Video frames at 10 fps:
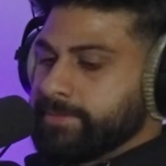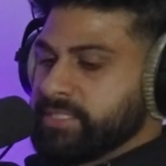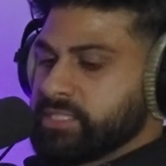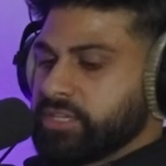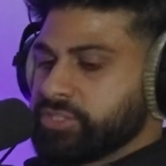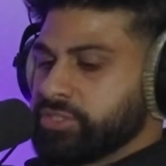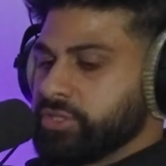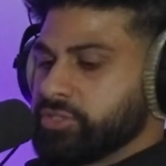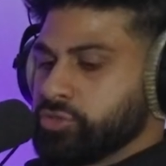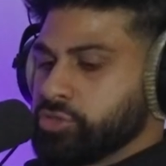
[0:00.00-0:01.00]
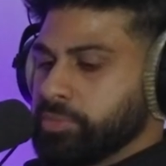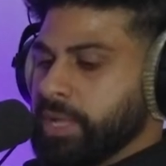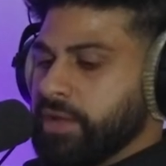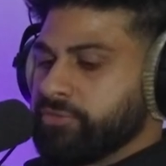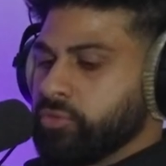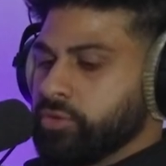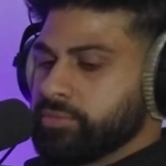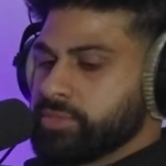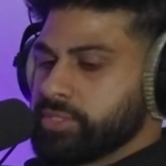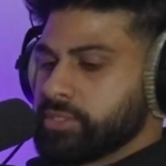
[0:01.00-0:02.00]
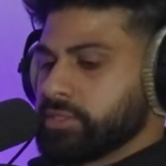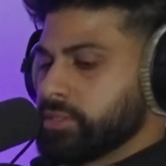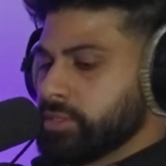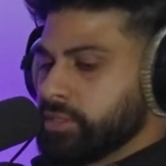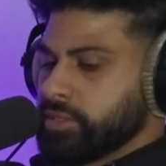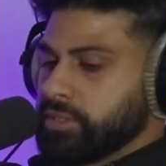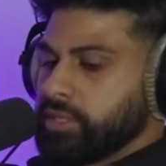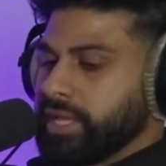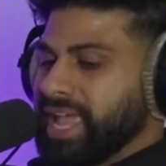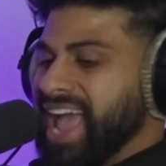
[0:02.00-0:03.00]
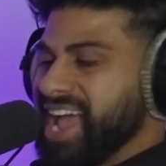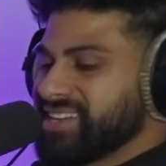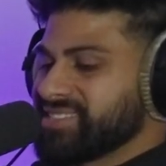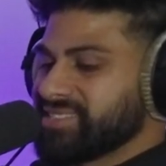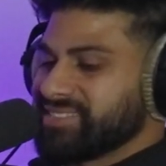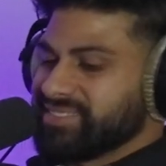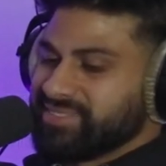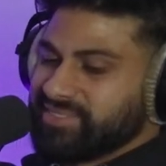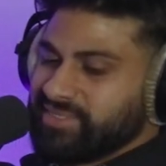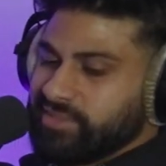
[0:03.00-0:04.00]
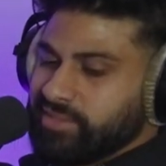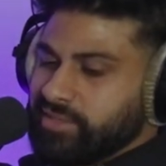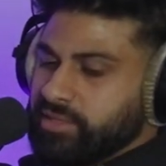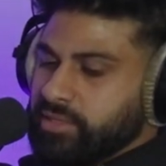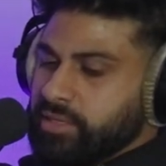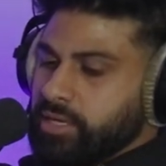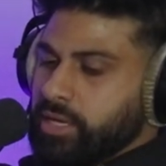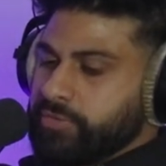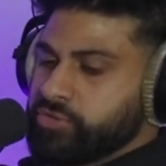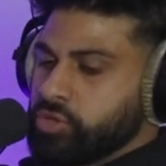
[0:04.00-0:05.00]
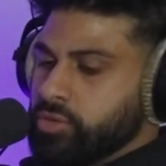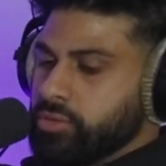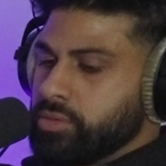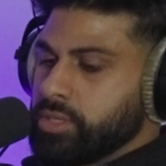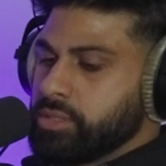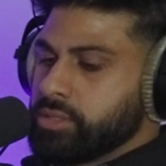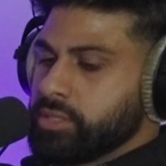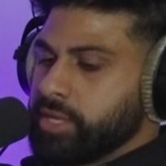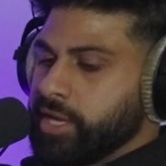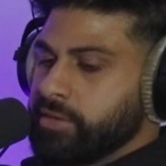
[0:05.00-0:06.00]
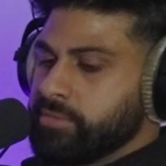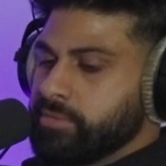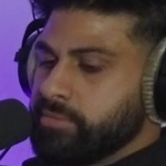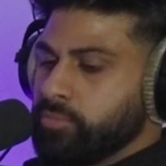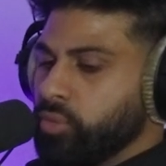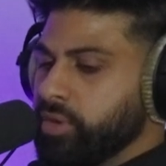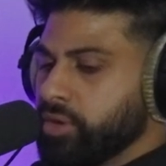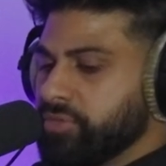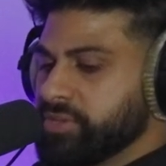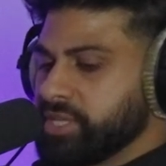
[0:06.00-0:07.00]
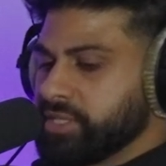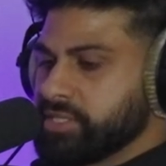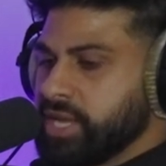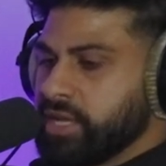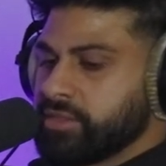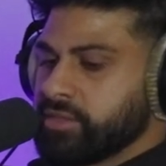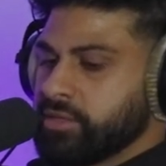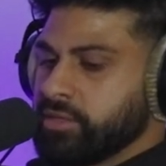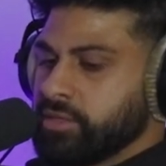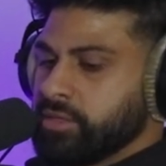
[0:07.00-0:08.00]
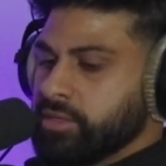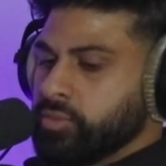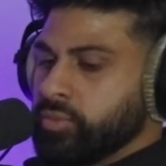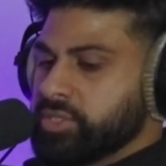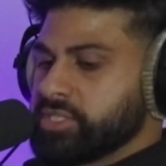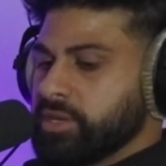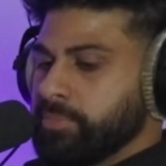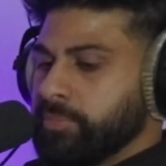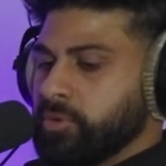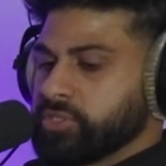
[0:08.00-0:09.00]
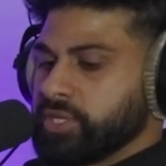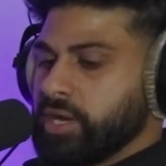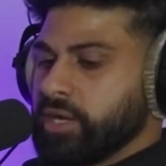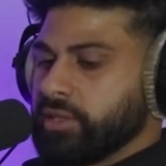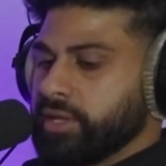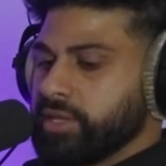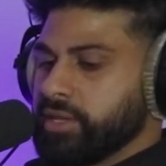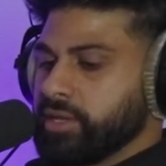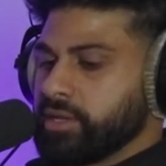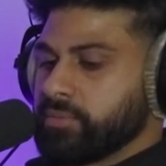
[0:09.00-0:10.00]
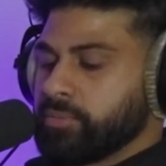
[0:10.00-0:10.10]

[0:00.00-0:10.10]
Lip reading: Discussions on social platforms like X have shown and mourning over Singh's death, with some posts highlighting